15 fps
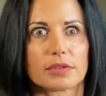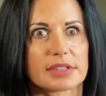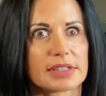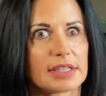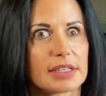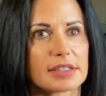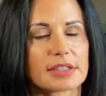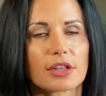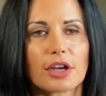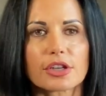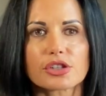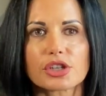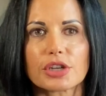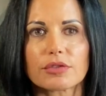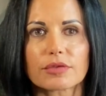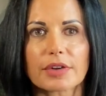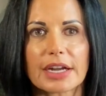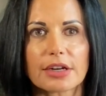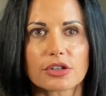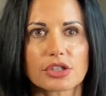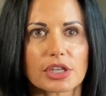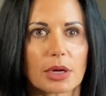since launching
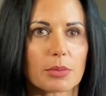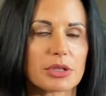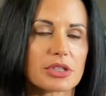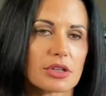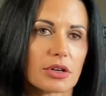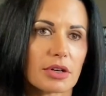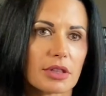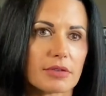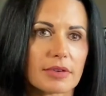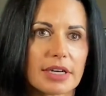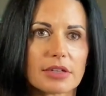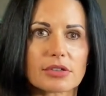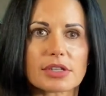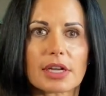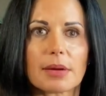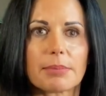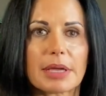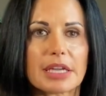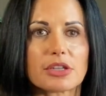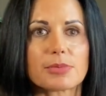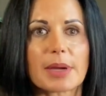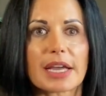ReinerStop, we started the ReinerStop
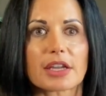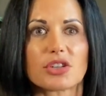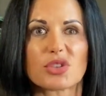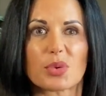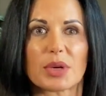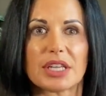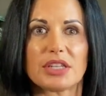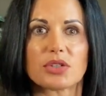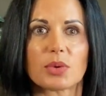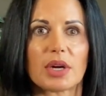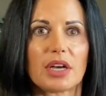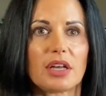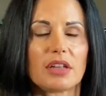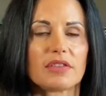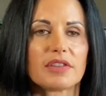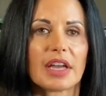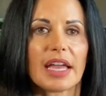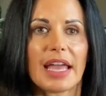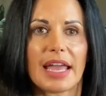page back in 2012,